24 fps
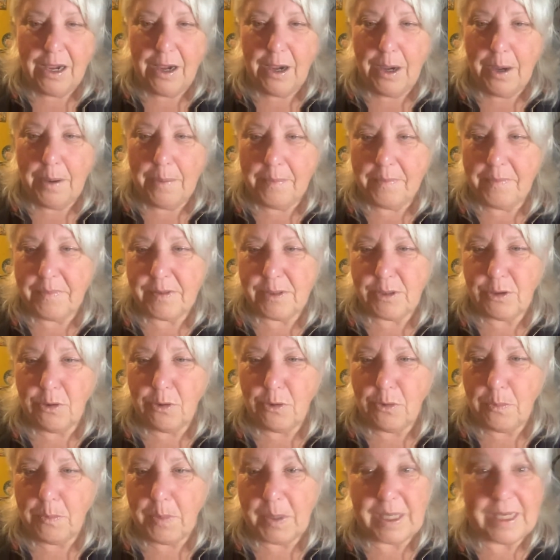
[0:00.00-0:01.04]

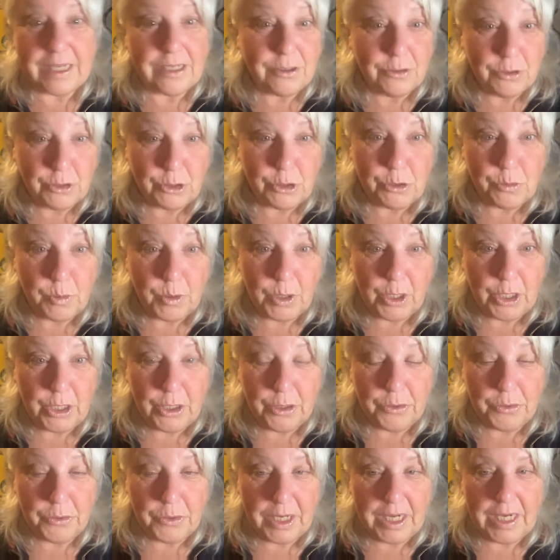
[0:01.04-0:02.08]
So, but it's super
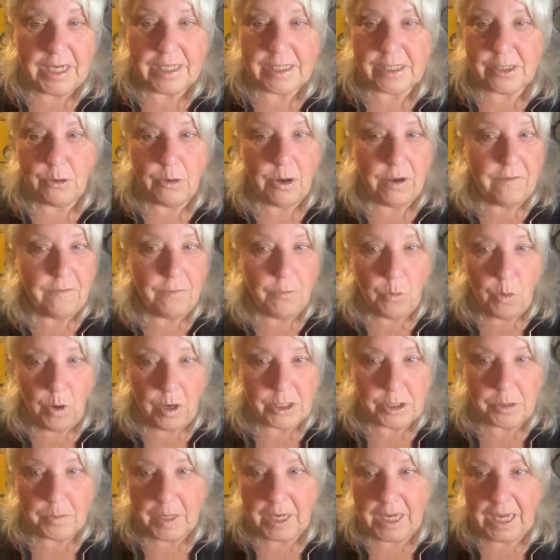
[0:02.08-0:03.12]
cute and it's great for
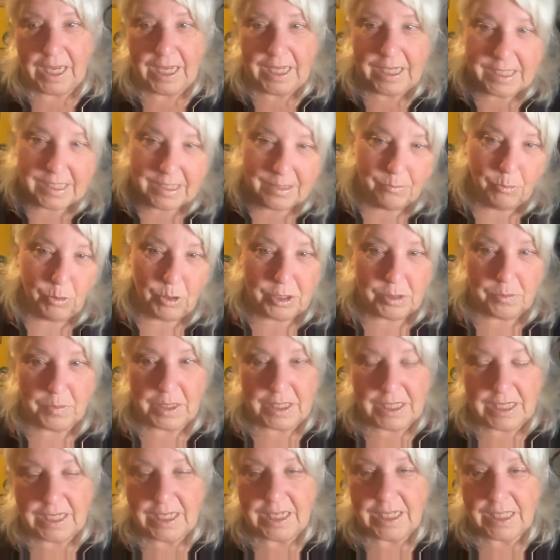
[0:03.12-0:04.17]
washing my hands and brushing
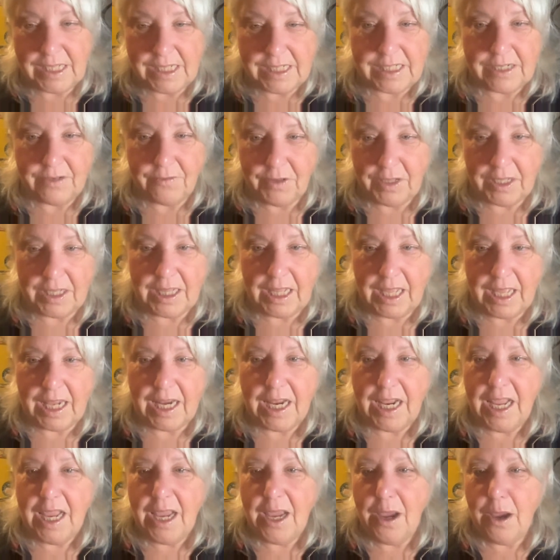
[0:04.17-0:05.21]
my teeth and stuff like
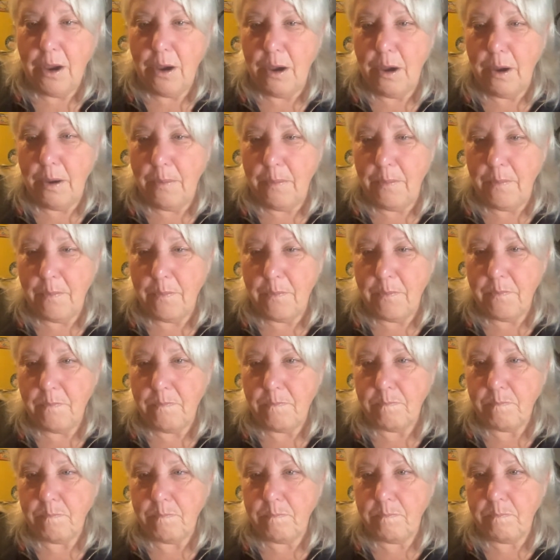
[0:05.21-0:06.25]
that.
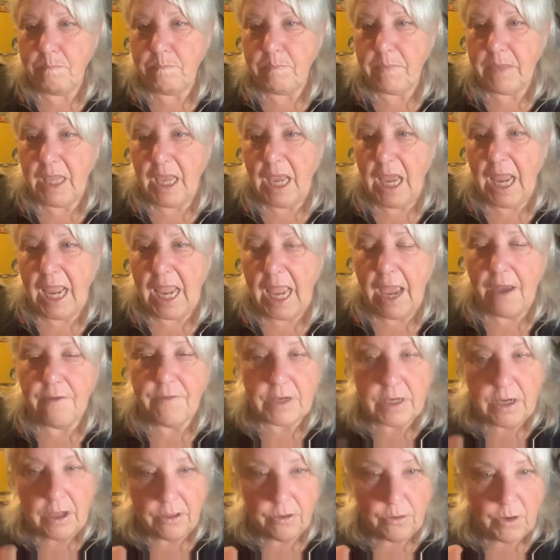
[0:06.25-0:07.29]
I have
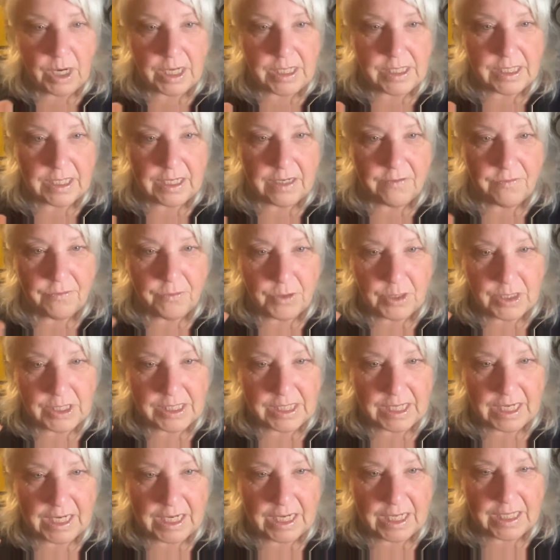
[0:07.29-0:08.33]
another idea for a
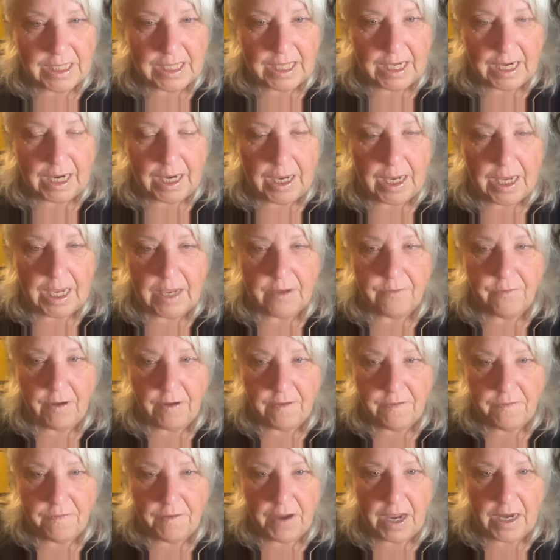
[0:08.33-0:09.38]
sink that I, if
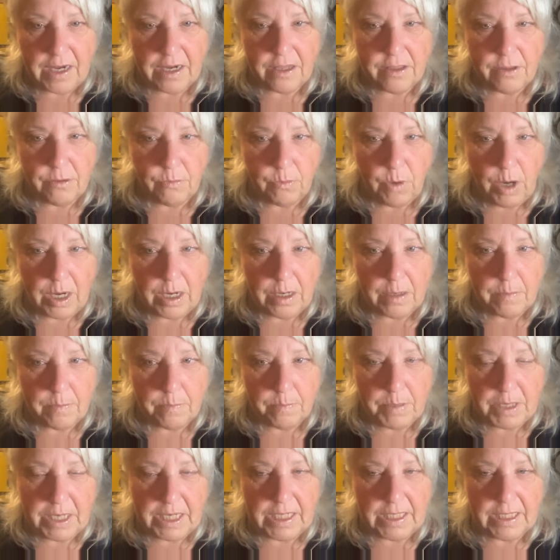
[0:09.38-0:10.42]
I find the right
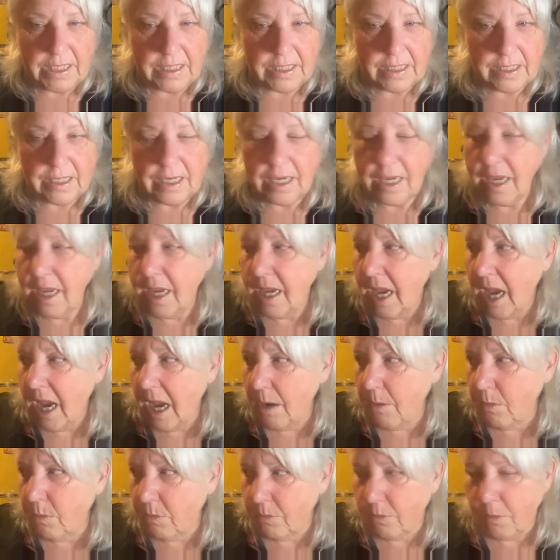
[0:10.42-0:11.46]
piece,
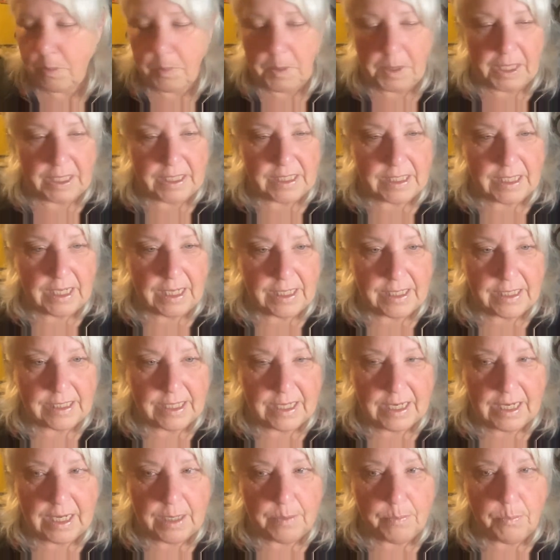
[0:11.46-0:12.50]
I will replace that
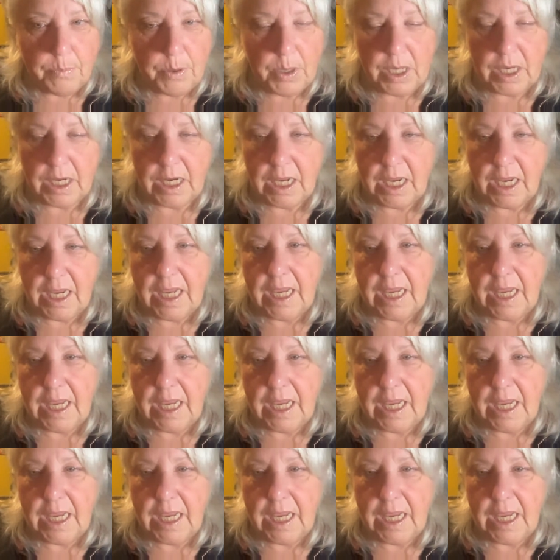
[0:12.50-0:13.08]
sink, but